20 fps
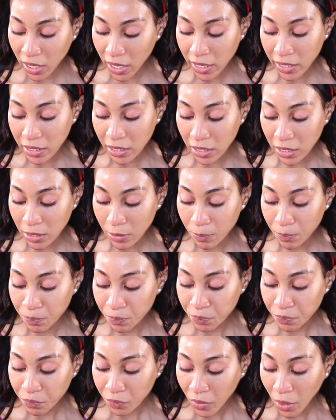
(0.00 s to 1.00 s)
any
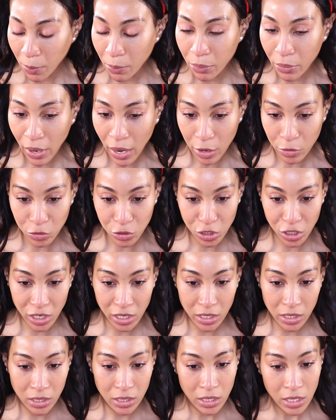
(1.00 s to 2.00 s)
brow
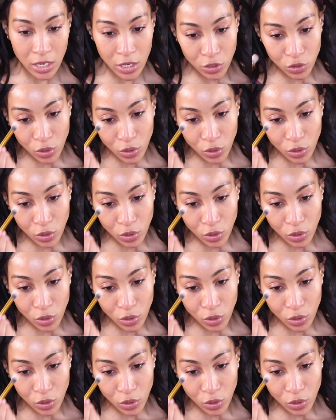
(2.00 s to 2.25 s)
gel.